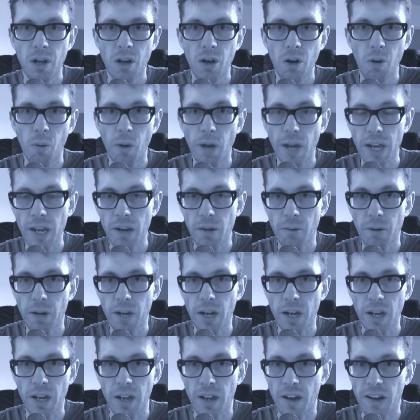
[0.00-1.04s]
when
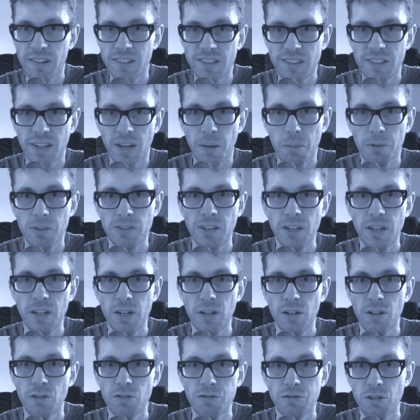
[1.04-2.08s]
99%
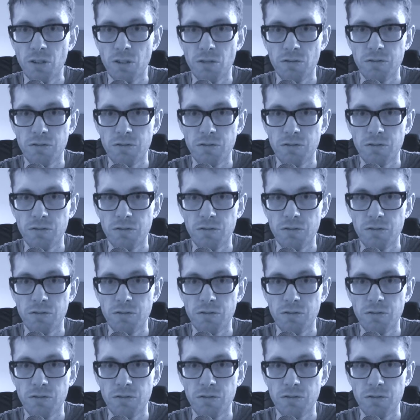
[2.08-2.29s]
of